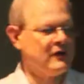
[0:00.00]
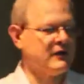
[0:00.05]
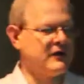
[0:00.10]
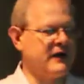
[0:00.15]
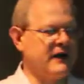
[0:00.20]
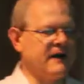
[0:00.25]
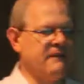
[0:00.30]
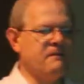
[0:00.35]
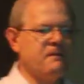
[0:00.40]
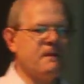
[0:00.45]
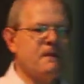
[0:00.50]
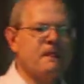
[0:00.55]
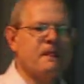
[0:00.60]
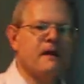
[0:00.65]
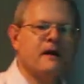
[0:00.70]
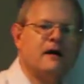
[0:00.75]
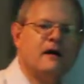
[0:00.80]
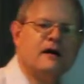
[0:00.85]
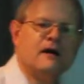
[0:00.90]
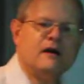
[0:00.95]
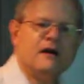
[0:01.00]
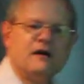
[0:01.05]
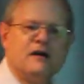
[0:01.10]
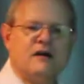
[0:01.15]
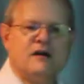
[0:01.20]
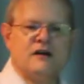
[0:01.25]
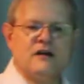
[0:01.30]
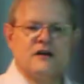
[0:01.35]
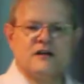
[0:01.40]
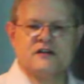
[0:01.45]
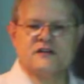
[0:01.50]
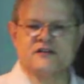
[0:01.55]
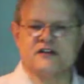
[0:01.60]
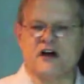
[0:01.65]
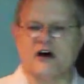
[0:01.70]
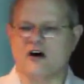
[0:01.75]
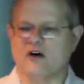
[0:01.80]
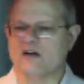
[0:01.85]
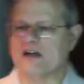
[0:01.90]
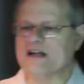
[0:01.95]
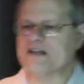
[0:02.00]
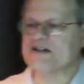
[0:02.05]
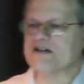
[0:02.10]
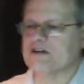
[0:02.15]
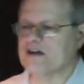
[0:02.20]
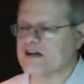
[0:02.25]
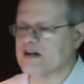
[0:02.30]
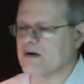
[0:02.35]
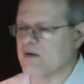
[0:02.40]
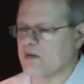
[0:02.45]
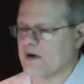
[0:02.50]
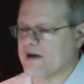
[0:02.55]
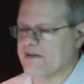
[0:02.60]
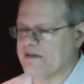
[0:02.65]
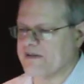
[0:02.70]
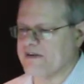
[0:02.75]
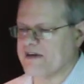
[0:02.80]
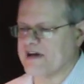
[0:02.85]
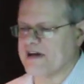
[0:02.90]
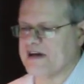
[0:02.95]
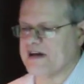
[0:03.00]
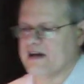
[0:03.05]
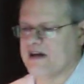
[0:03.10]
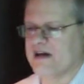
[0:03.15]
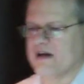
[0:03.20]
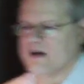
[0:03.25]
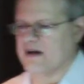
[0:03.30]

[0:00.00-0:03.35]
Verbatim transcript: Okay? So let's look at what the,